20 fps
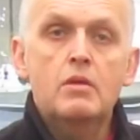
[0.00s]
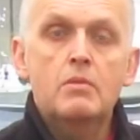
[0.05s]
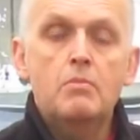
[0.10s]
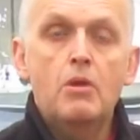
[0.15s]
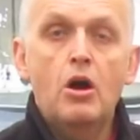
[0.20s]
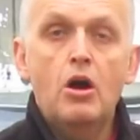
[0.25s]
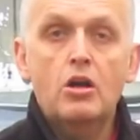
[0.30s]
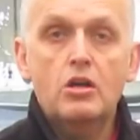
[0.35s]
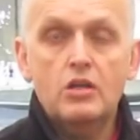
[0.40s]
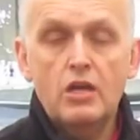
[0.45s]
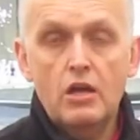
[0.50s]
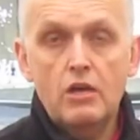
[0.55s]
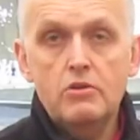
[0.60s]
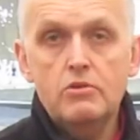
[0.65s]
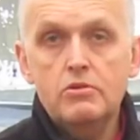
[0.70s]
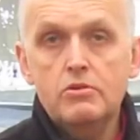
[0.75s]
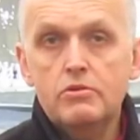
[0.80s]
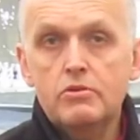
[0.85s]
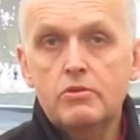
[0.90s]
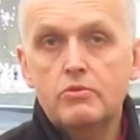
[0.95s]
Marco,
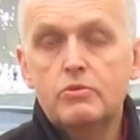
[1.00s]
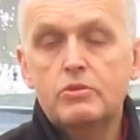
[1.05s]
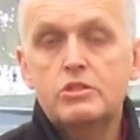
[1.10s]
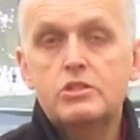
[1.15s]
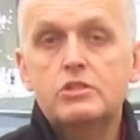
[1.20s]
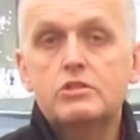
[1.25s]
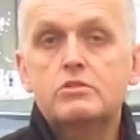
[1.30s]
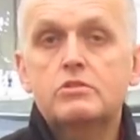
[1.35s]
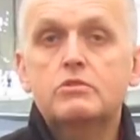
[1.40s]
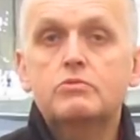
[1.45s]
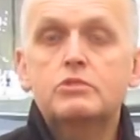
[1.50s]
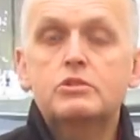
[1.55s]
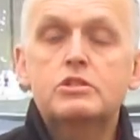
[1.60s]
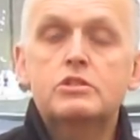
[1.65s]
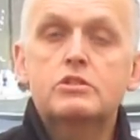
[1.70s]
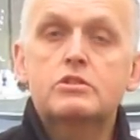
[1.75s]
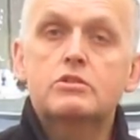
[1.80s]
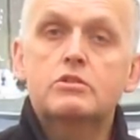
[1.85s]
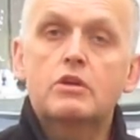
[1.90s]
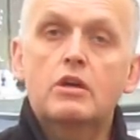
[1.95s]
which is
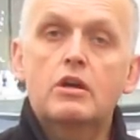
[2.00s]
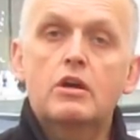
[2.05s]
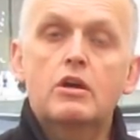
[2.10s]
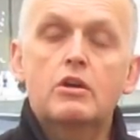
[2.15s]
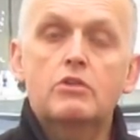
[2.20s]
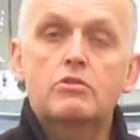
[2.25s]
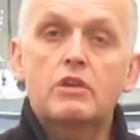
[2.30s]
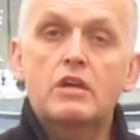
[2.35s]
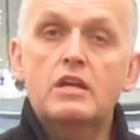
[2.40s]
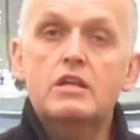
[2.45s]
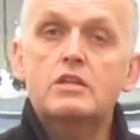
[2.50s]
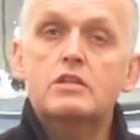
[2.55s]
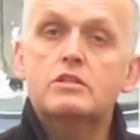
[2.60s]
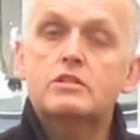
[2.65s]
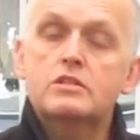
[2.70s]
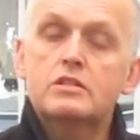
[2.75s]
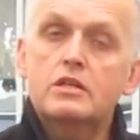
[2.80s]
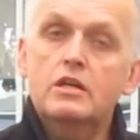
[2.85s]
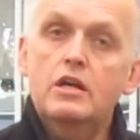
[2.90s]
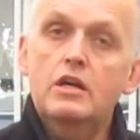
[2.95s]
a great
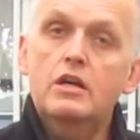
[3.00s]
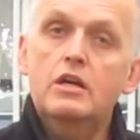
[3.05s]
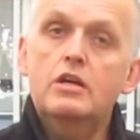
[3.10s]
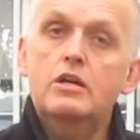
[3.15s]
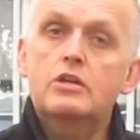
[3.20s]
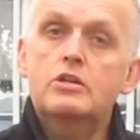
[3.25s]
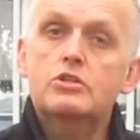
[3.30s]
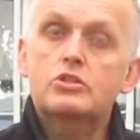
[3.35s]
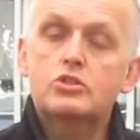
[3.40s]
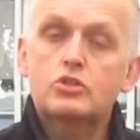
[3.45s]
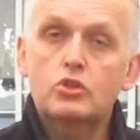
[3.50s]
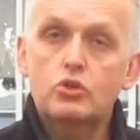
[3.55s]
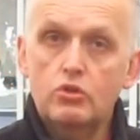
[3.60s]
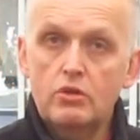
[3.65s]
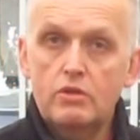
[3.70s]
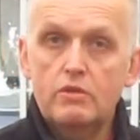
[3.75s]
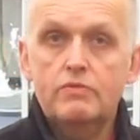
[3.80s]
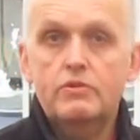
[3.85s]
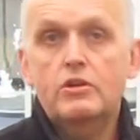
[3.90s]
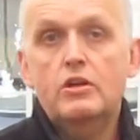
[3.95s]

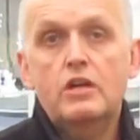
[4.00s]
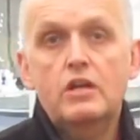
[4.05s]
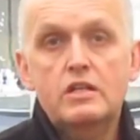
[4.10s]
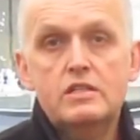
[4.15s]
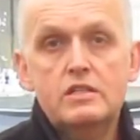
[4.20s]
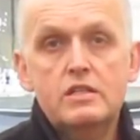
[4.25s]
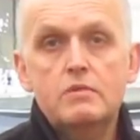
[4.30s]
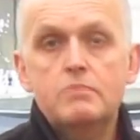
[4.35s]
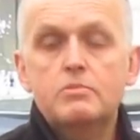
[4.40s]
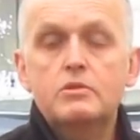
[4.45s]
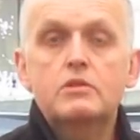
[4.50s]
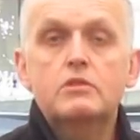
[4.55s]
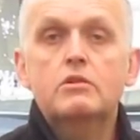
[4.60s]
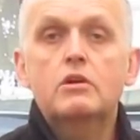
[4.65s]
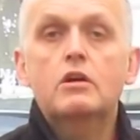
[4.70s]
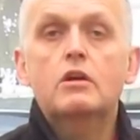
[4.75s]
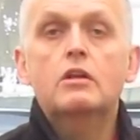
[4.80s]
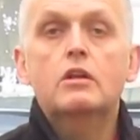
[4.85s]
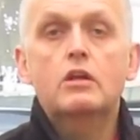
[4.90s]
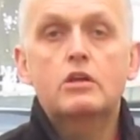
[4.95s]
storing variety, but there
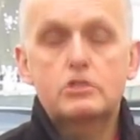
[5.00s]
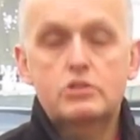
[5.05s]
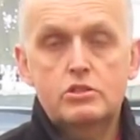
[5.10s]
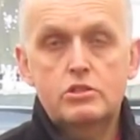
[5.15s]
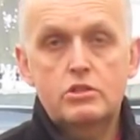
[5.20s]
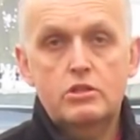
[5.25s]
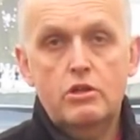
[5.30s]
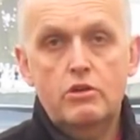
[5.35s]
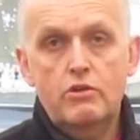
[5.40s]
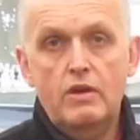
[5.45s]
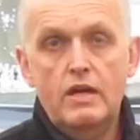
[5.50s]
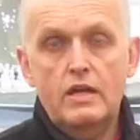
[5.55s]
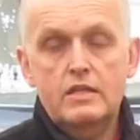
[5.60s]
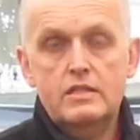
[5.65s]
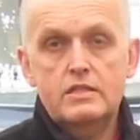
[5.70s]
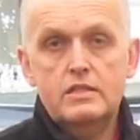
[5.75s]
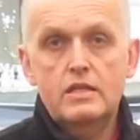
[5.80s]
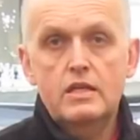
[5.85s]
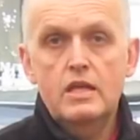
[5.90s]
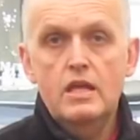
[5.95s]
are lots to go
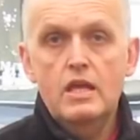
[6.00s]
at.